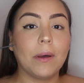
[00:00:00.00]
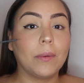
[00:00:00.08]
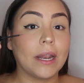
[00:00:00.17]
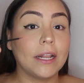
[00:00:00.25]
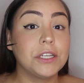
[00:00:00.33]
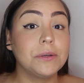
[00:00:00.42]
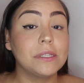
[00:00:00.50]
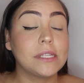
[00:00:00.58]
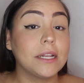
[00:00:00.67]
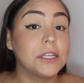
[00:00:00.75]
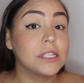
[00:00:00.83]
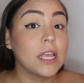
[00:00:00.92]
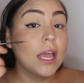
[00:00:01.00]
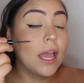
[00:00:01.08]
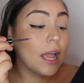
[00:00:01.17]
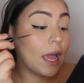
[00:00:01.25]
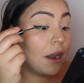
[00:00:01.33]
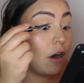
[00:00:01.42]
But what I do is I just
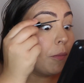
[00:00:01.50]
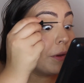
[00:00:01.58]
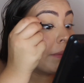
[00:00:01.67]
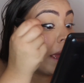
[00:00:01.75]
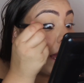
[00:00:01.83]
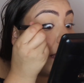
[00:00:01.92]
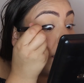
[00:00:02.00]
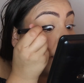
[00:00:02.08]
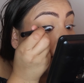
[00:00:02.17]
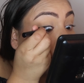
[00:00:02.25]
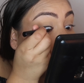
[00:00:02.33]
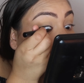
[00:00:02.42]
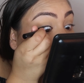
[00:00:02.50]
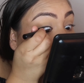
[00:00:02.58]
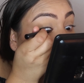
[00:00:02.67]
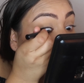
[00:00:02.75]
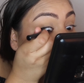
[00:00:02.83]
kind of open my eye like this,